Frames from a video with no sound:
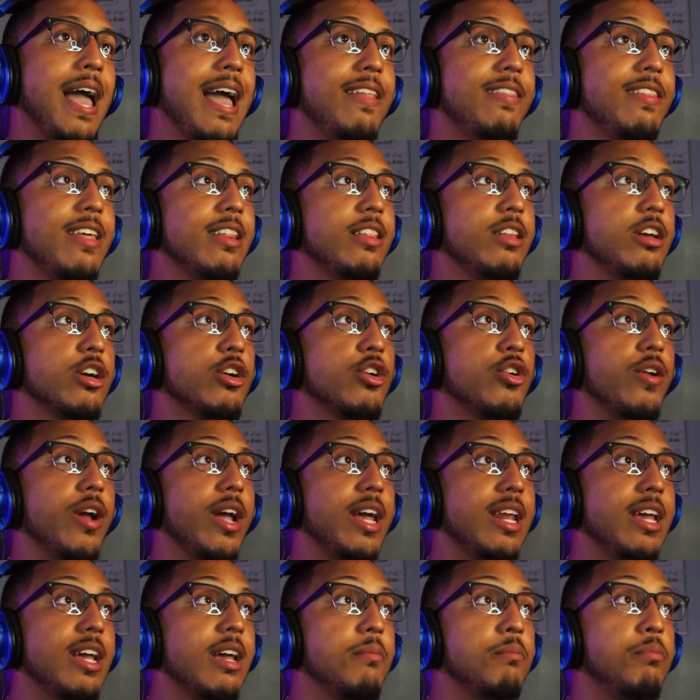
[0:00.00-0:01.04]
and that they're
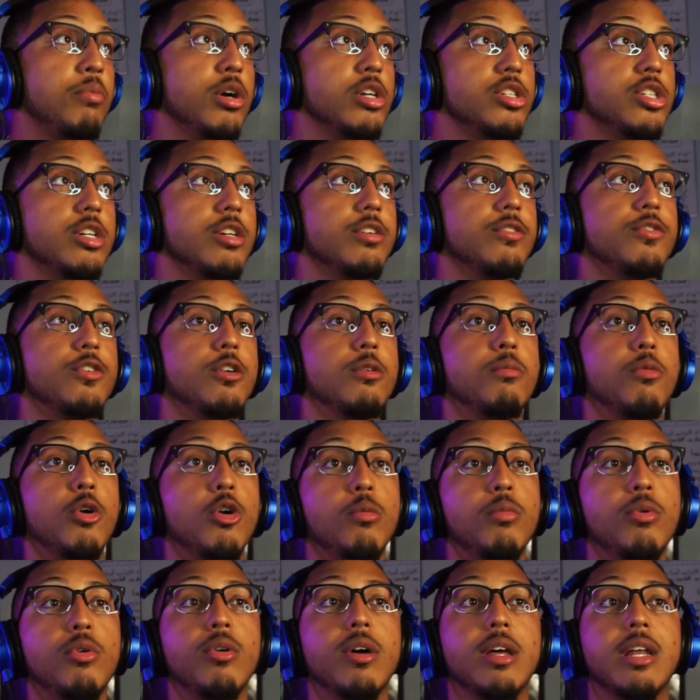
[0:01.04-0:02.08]
creating and pushing for
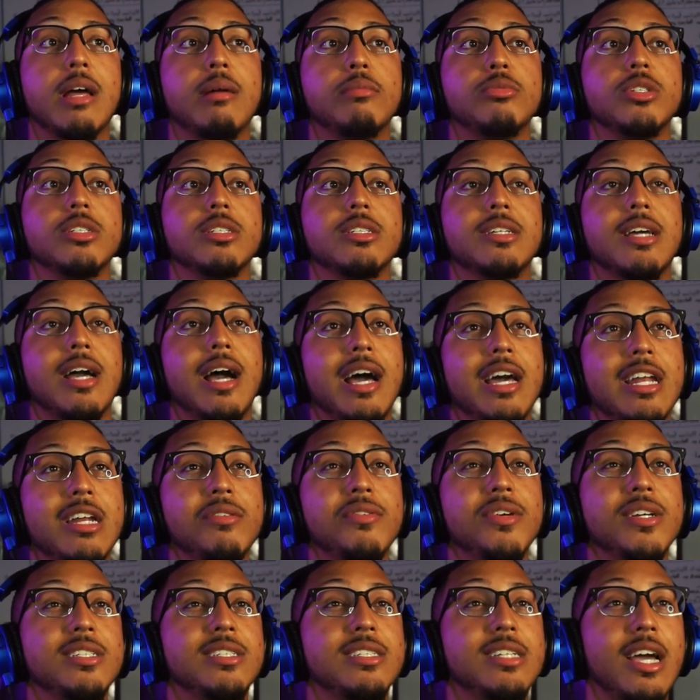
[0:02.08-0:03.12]
mobile and i'm just kind
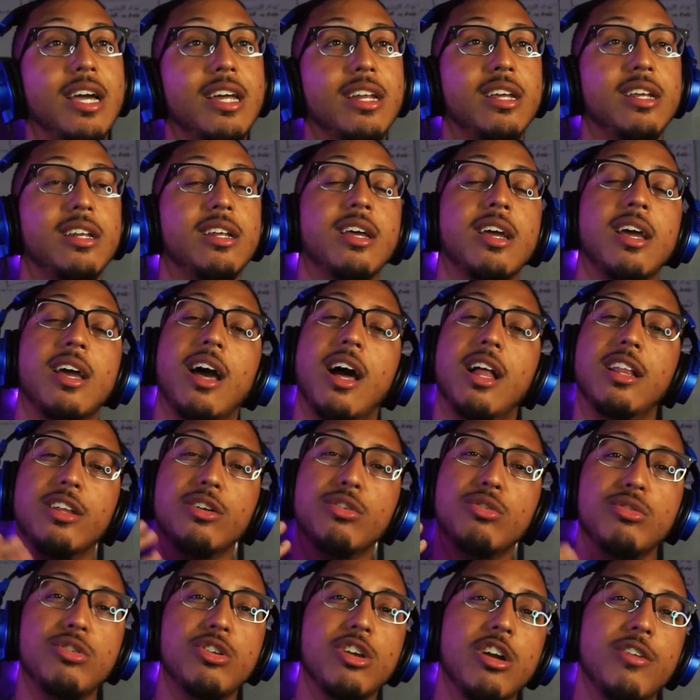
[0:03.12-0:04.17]
of excited a
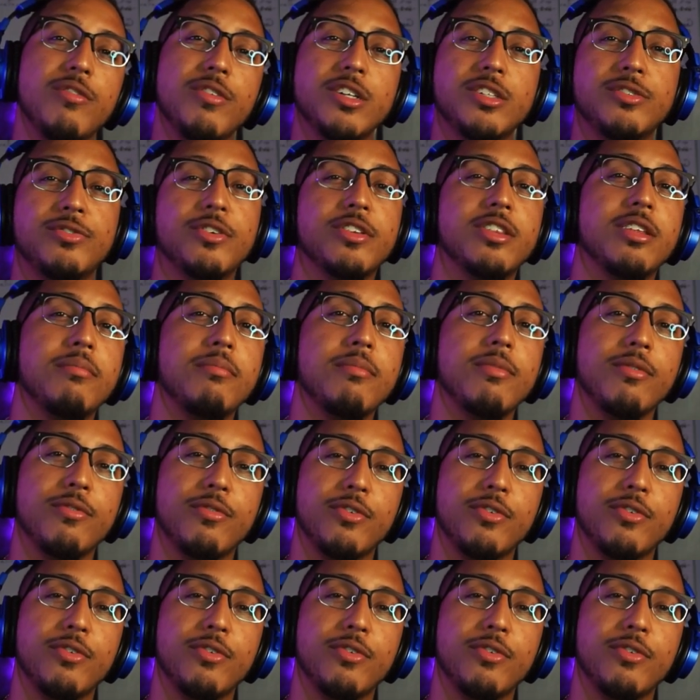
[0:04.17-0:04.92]
little nervous for the